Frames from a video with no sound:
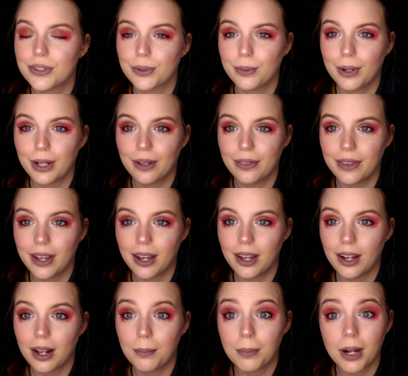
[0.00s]
So waiting on
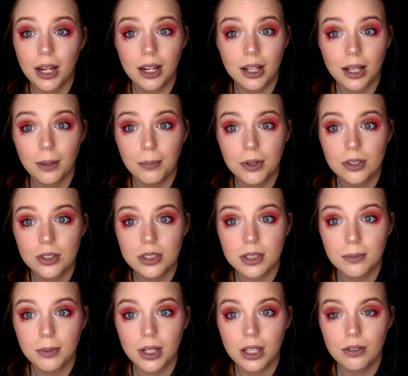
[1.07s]
that. But I did commission
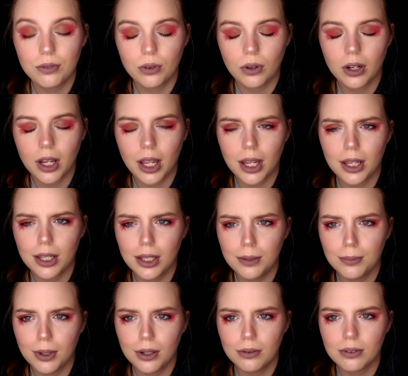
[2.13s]
somebody for a
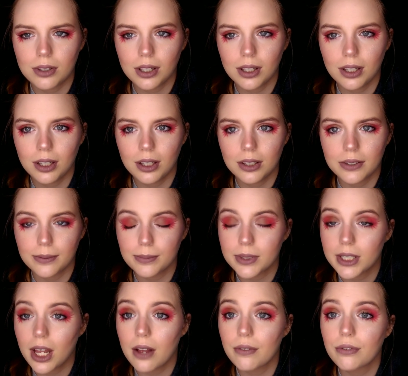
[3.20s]
emote and
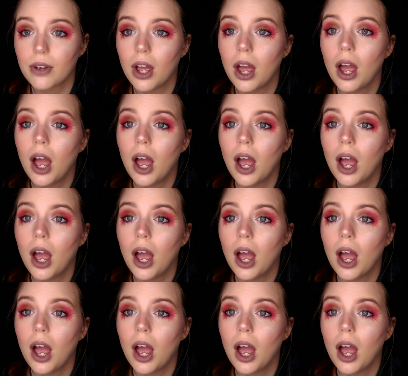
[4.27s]
some stuff.